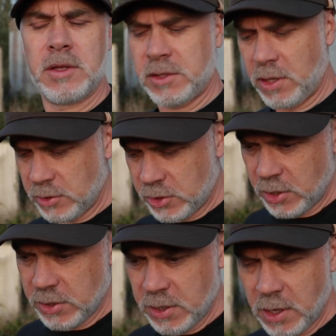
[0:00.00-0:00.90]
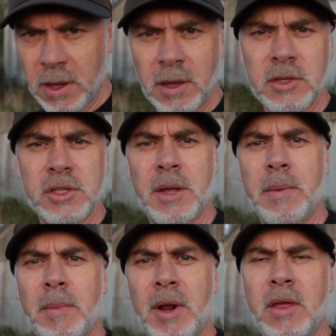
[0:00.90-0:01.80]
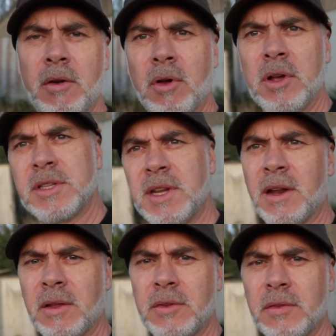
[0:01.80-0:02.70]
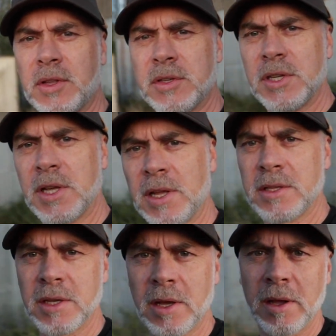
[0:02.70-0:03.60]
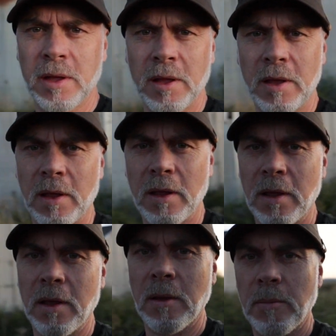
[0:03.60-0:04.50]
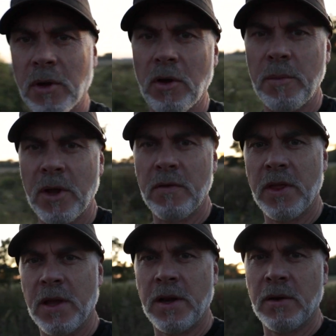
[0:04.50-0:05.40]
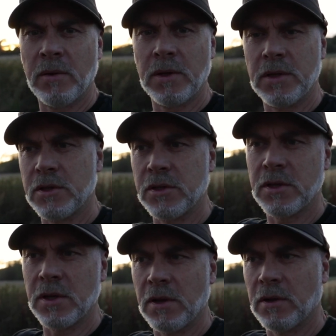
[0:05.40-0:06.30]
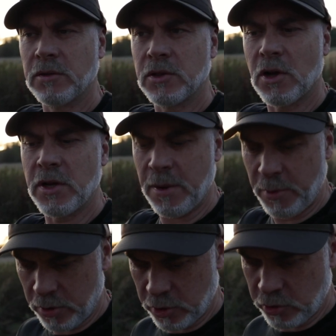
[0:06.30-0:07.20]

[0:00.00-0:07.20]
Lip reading: the sun's just dipping below the horizon now. You can see it behind me over there now. It's just going down behind the